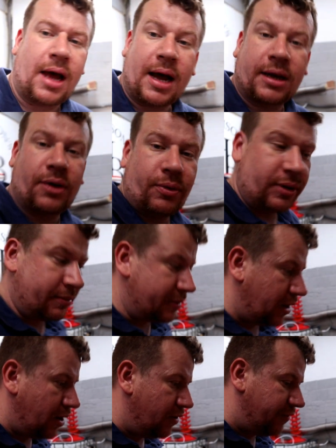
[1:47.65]
I don't want them
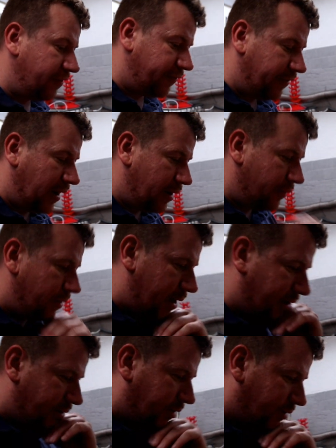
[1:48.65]
to overflow
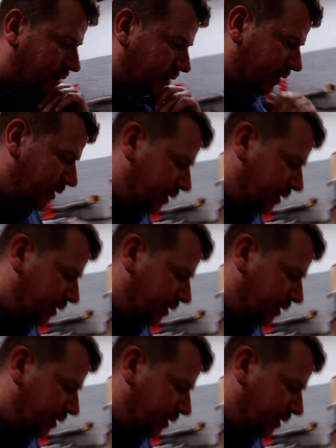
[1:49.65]
at all.